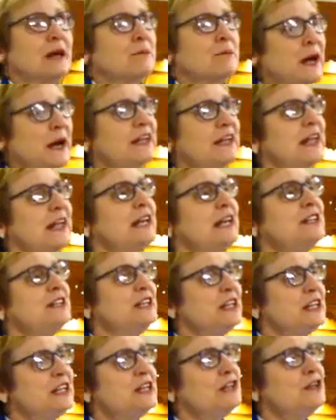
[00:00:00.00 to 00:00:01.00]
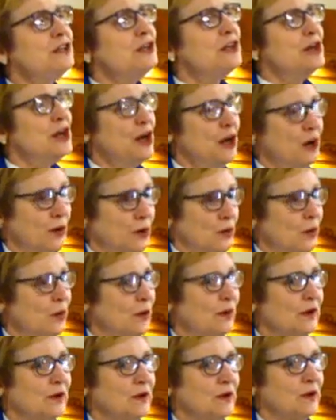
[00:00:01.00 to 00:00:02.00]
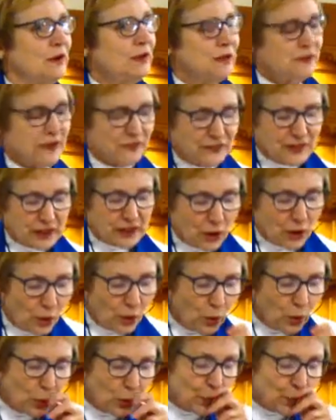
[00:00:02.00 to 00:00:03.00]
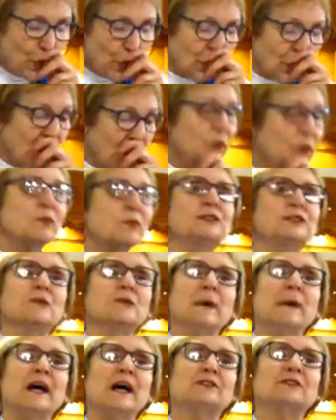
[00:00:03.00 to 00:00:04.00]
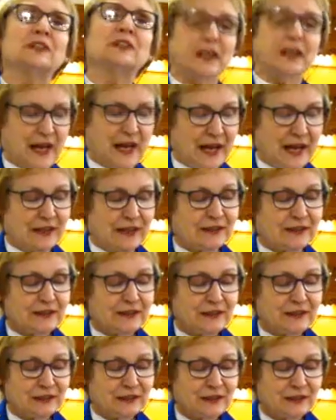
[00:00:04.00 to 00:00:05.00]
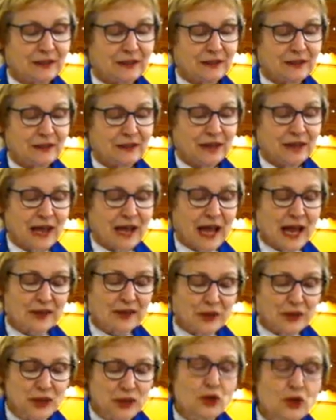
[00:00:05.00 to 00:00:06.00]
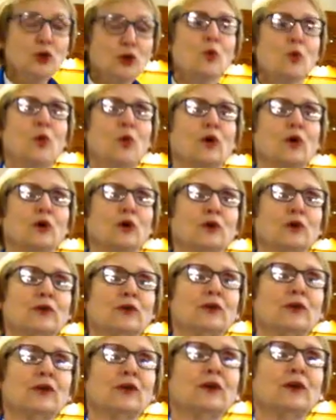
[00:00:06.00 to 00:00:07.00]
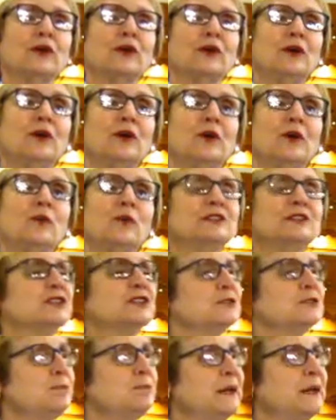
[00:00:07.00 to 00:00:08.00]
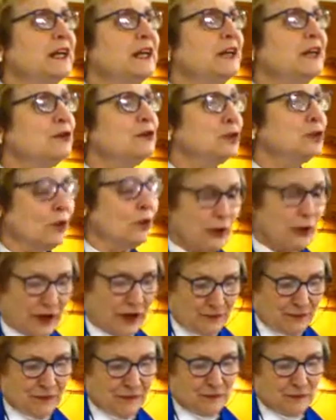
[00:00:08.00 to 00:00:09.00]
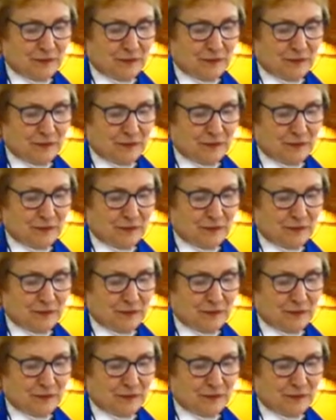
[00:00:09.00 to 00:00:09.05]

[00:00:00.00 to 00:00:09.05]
But he did know that the old world was about to end and a new world was spinning toward him.